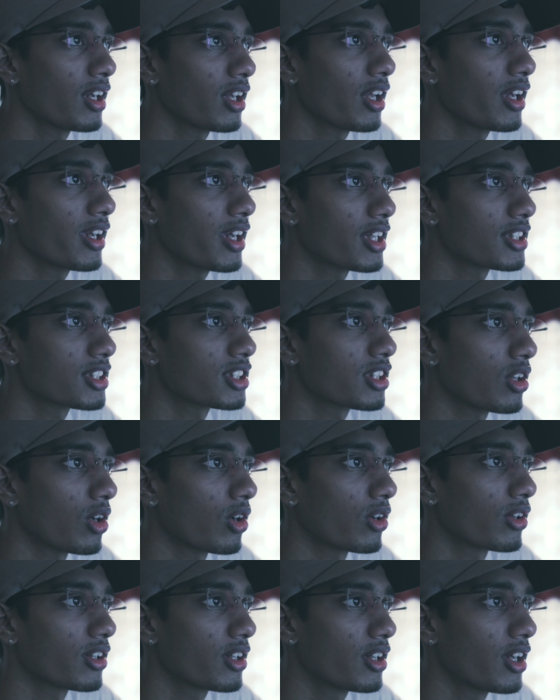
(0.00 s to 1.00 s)
of like
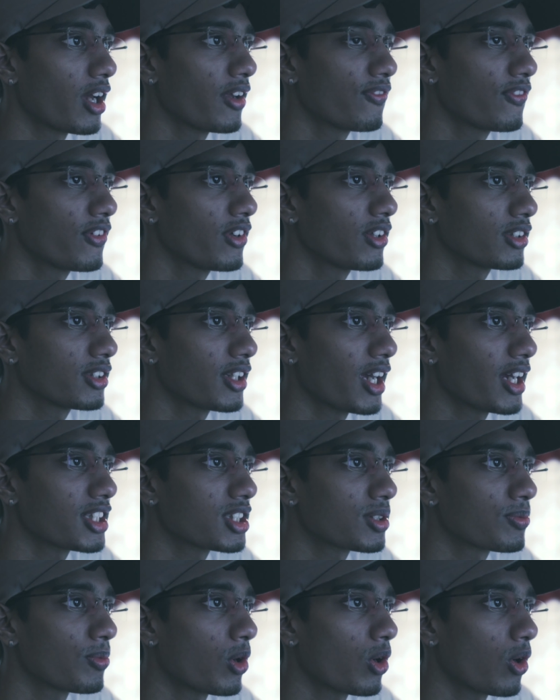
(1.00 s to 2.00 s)
S-Log. I feel
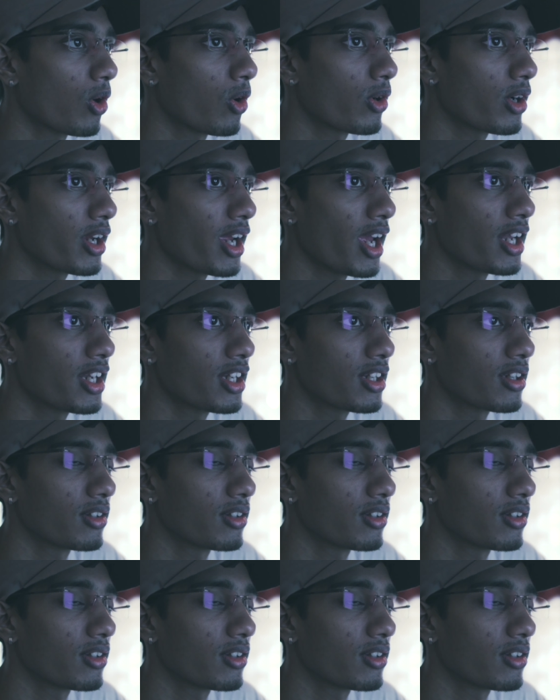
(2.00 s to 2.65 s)
that's more organic.